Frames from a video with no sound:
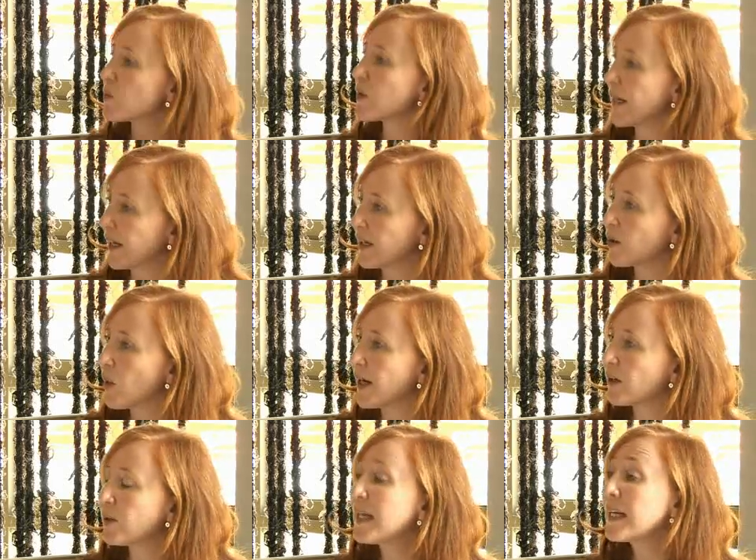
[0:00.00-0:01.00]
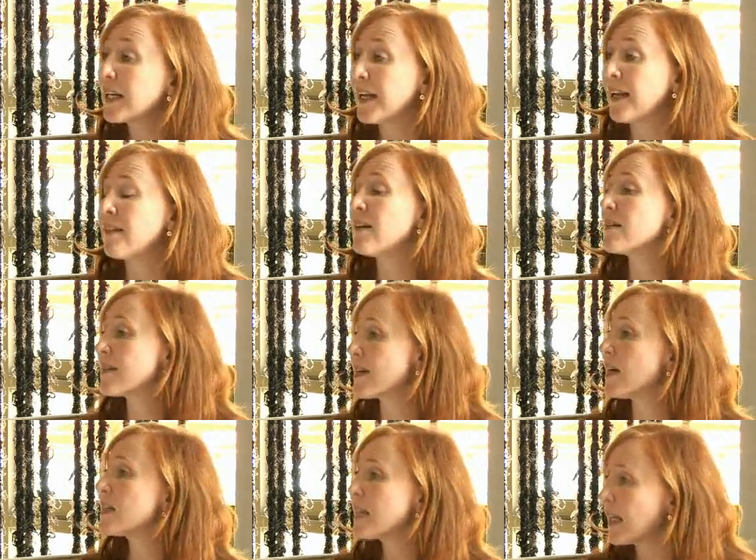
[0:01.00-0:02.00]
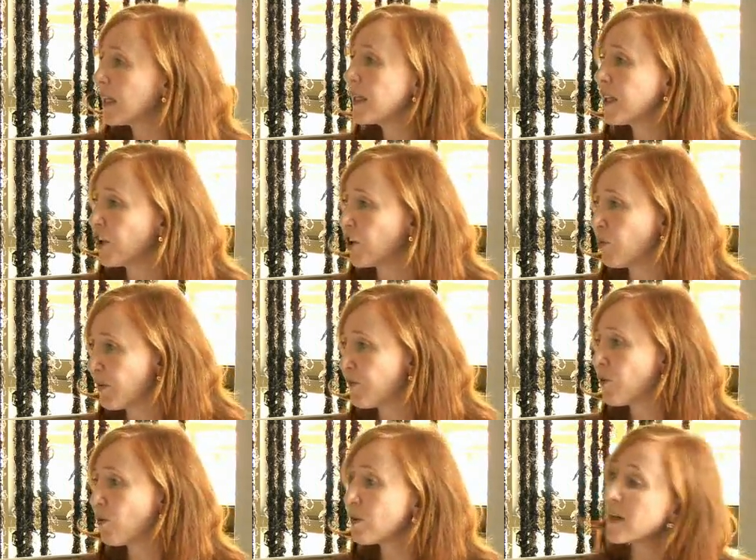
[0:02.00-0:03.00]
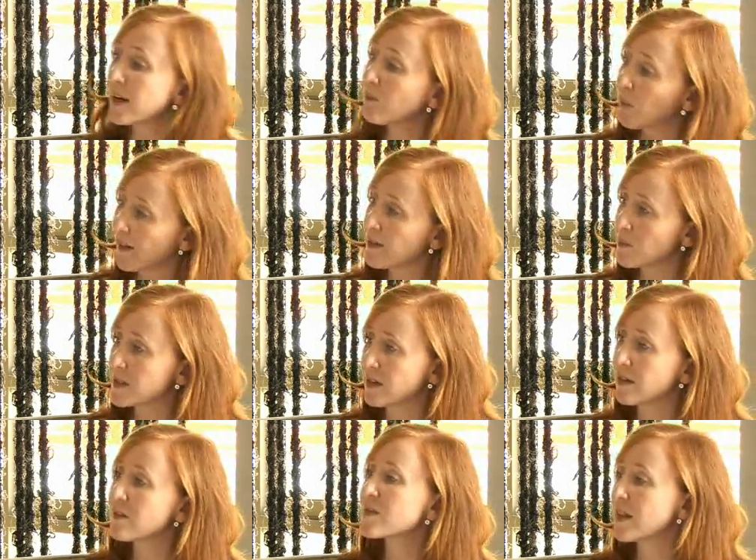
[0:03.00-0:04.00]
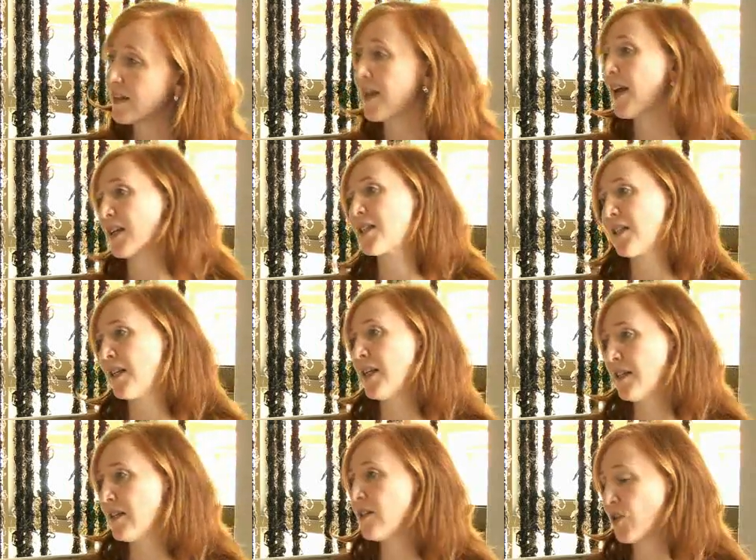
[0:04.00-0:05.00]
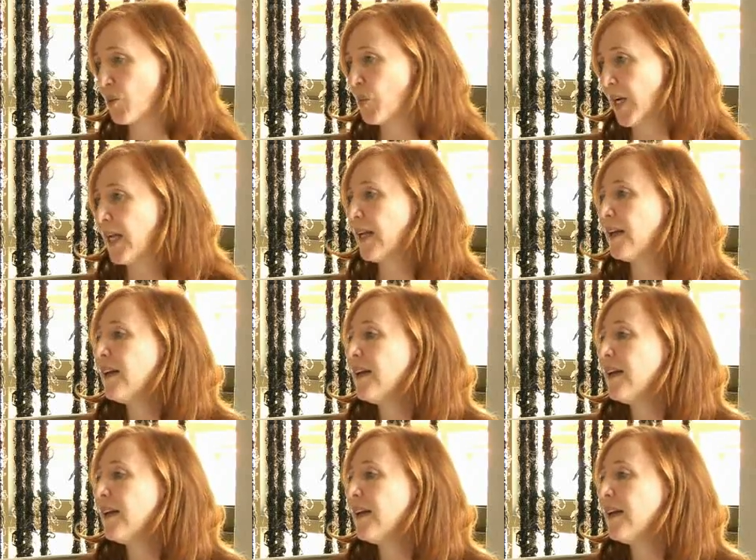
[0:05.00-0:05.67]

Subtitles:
will kick in quite quickly, and they'll start telling you before they wet themselves that they actually need to do a wee.